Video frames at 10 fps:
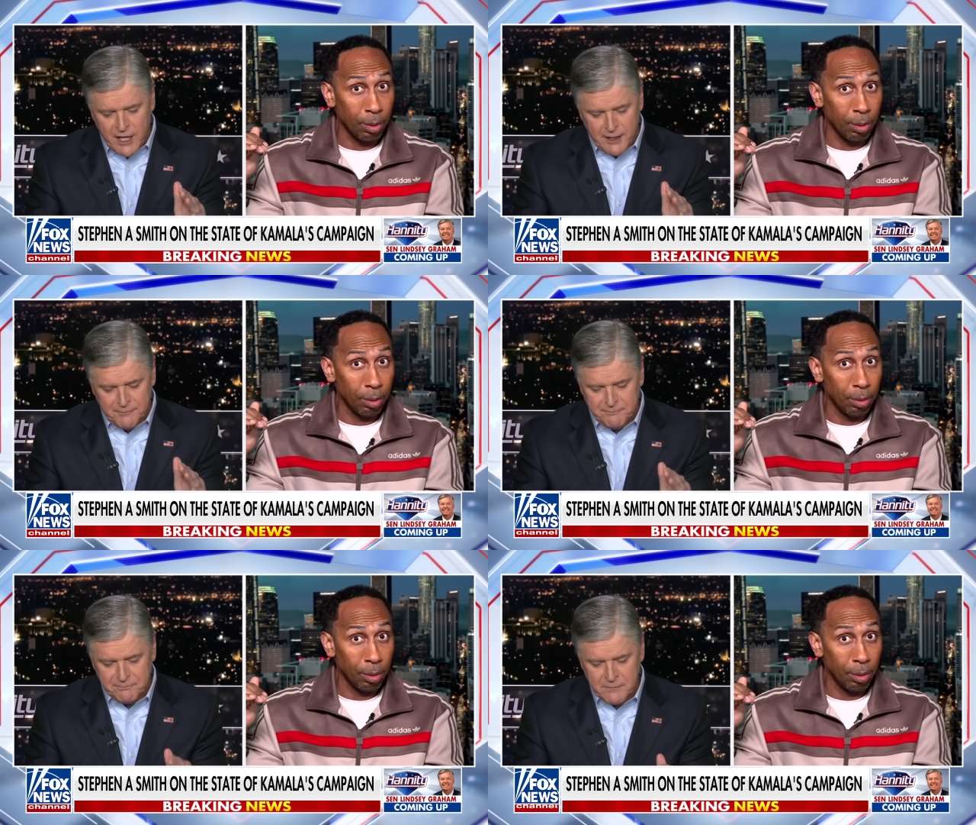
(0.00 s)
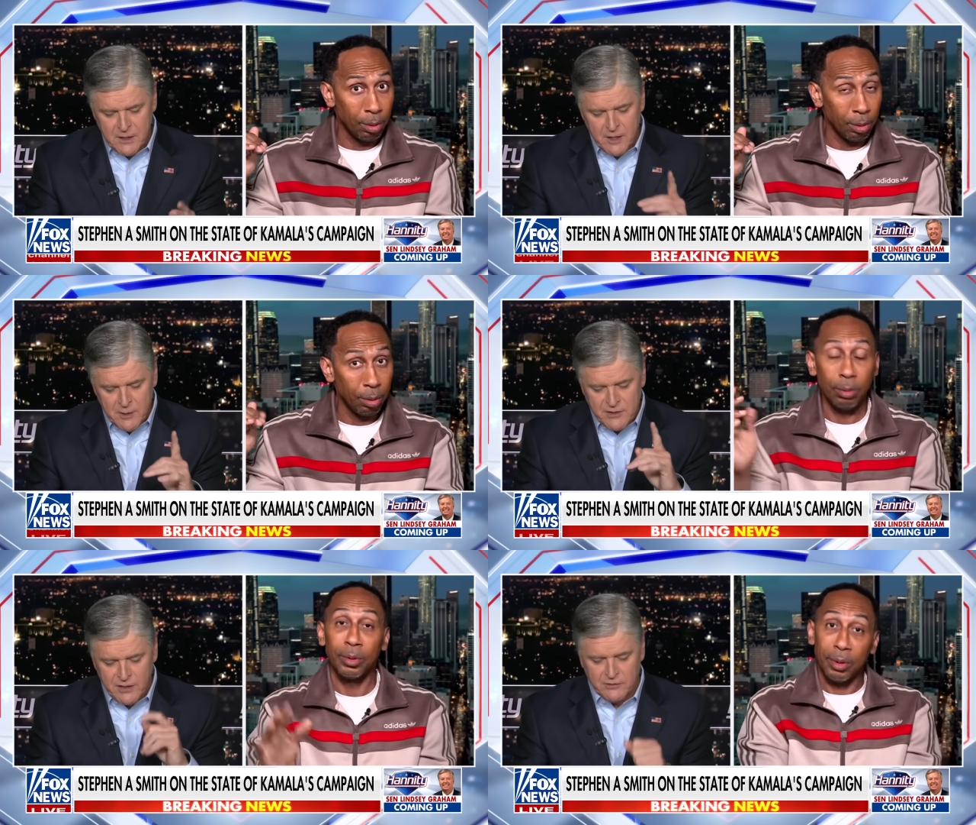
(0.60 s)
Speaker 1: A. Let me
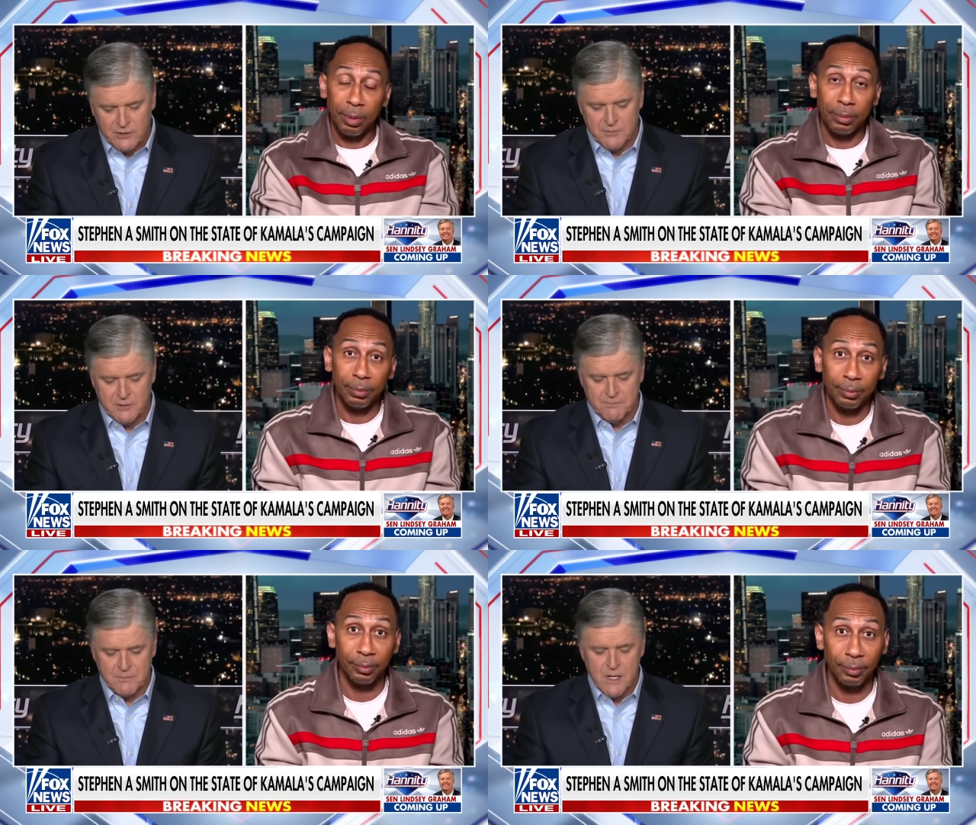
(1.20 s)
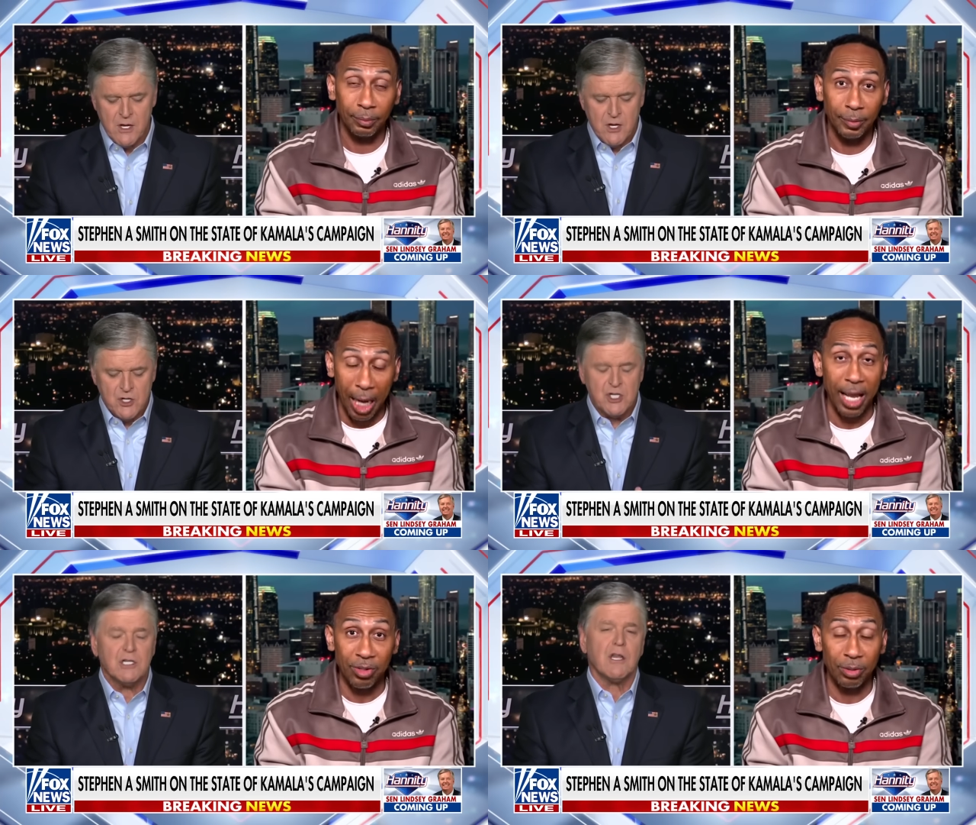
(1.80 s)
tell you something.
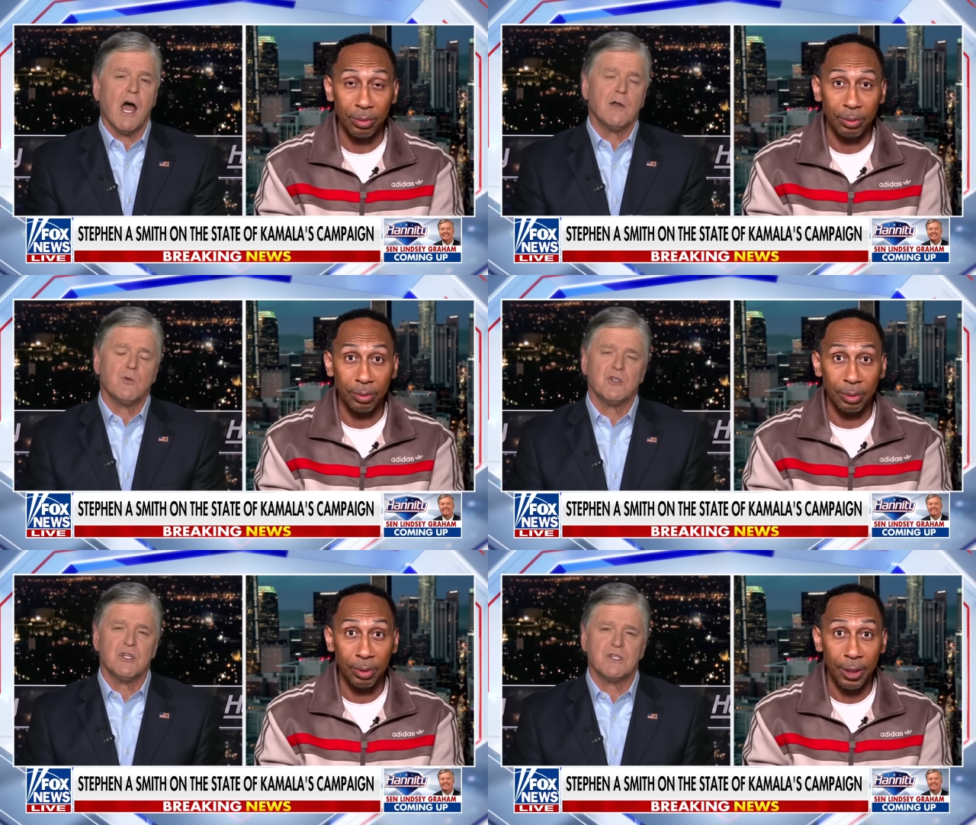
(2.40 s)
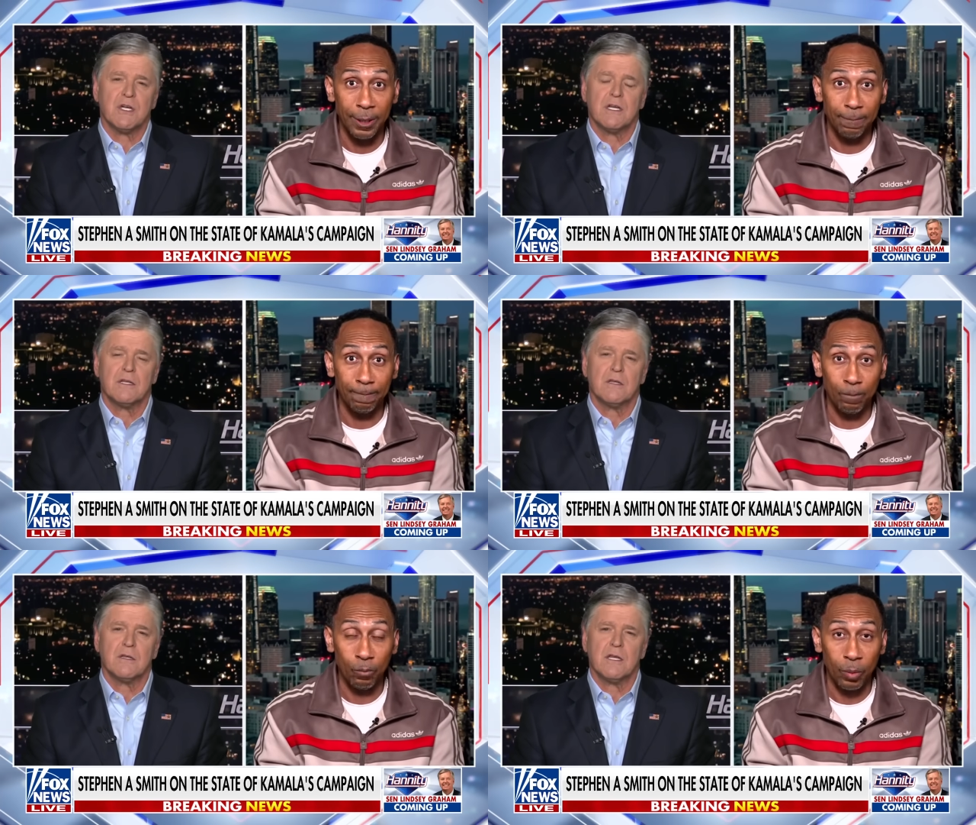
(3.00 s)
Yes. She lied when she said
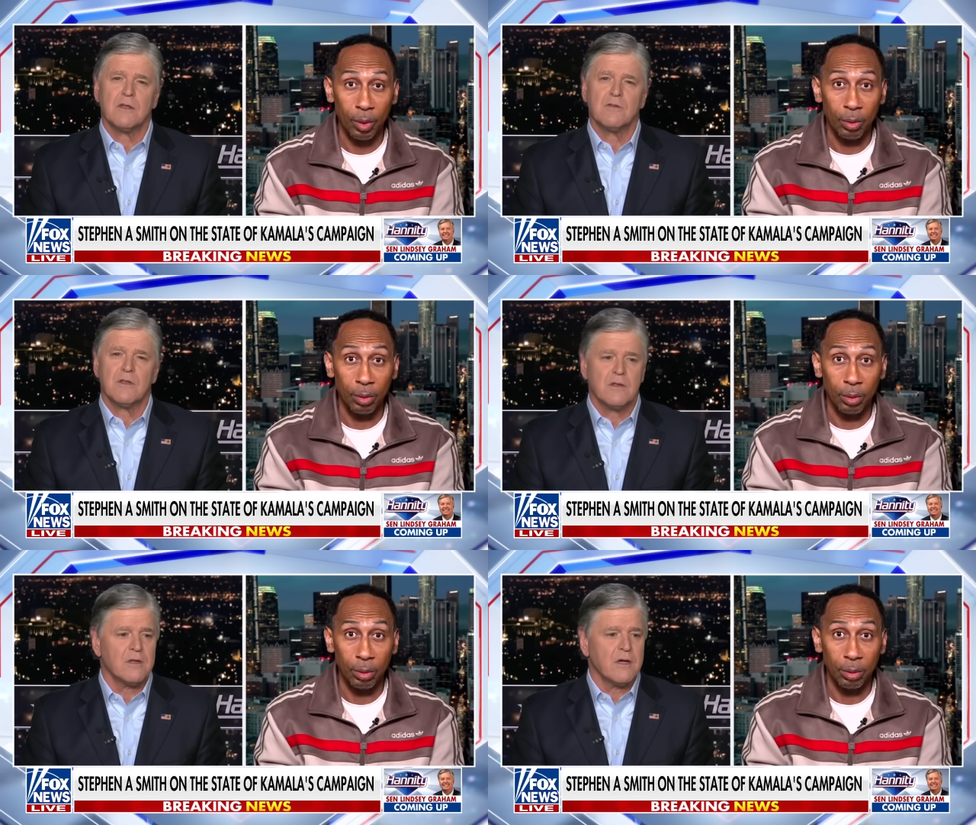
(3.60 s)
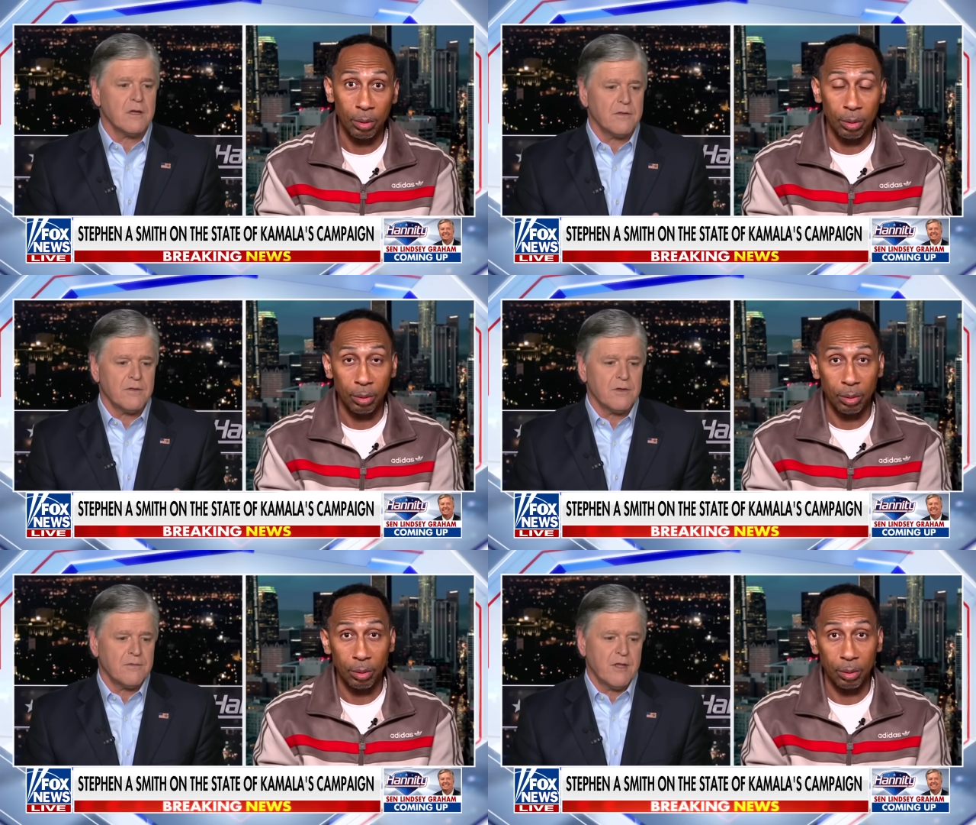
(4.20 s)
the the uh,
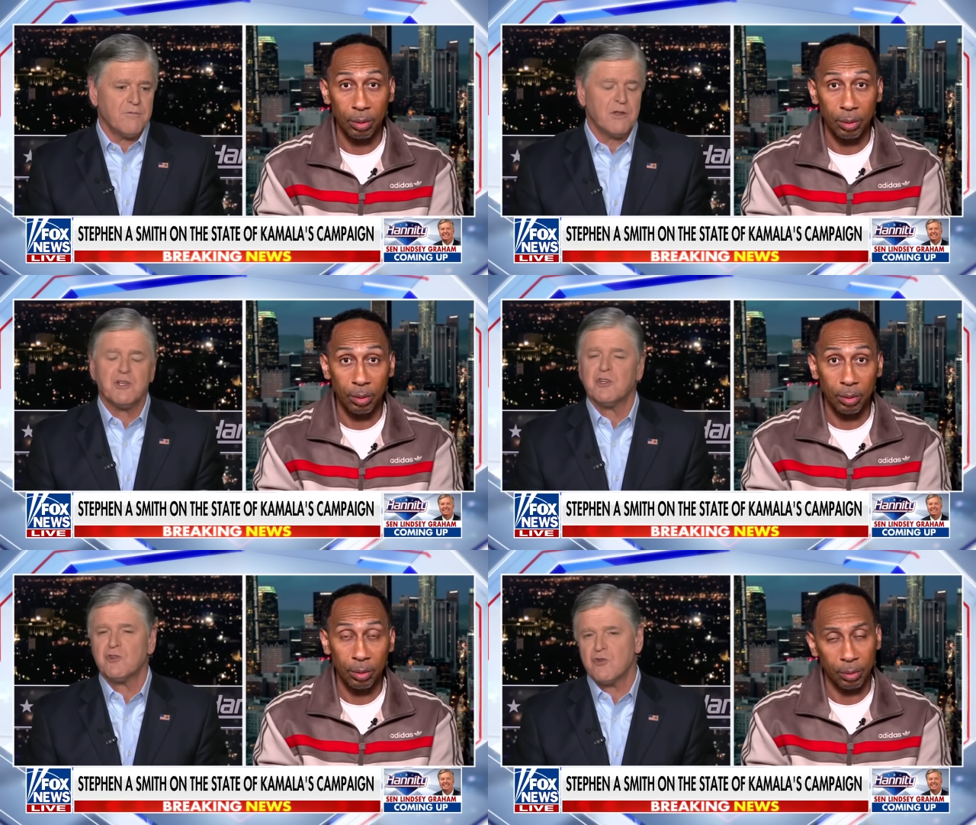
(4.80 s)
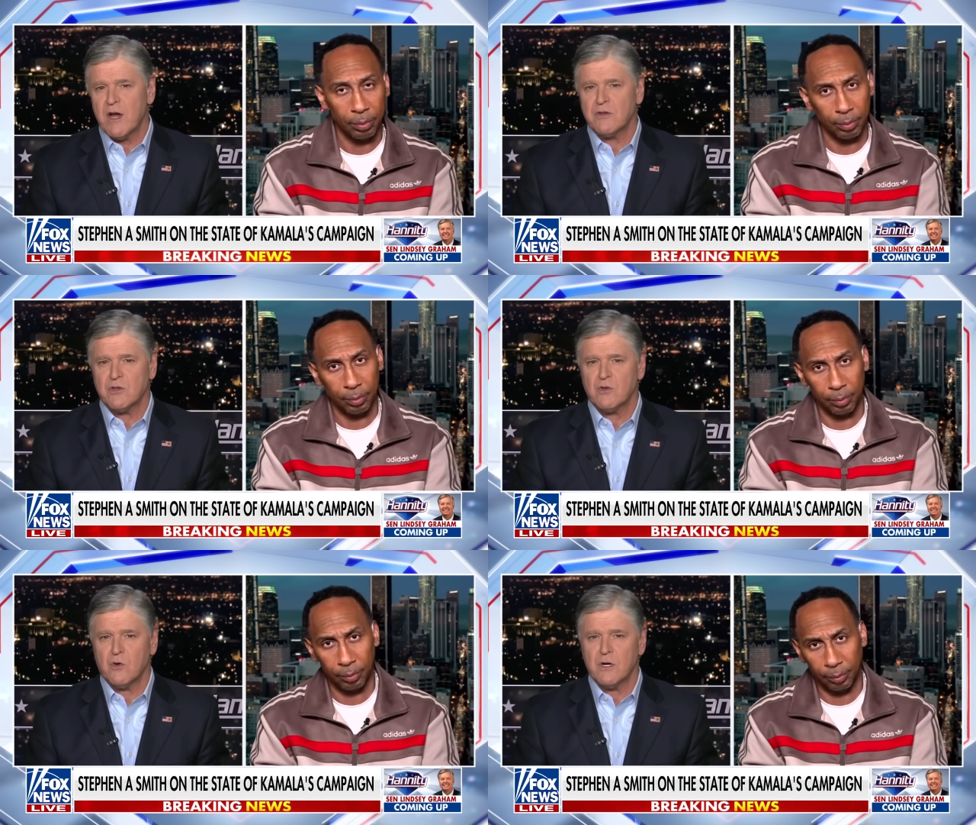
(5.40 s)
the inflation's
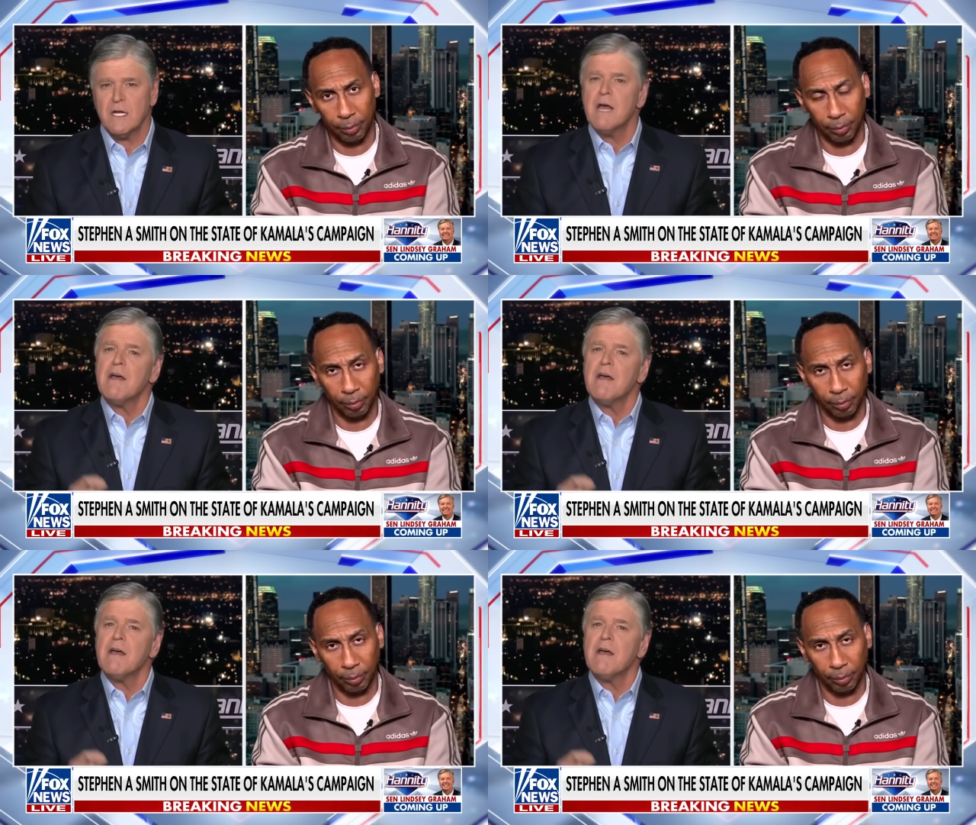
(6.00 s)
transitory.